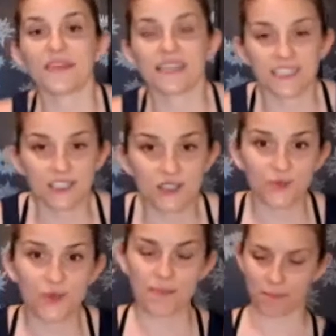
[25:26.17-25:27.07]
We can
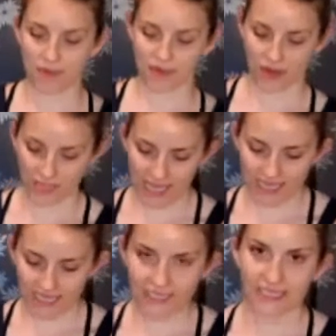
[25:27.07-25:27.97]
sweep up on our
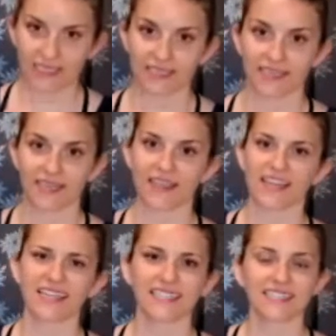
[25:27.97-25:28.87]
legs.
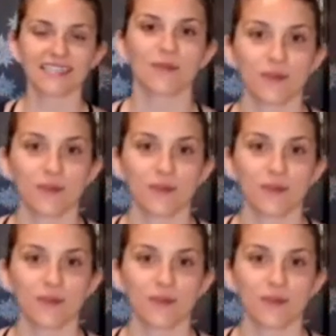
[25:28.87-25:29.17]
The nice thing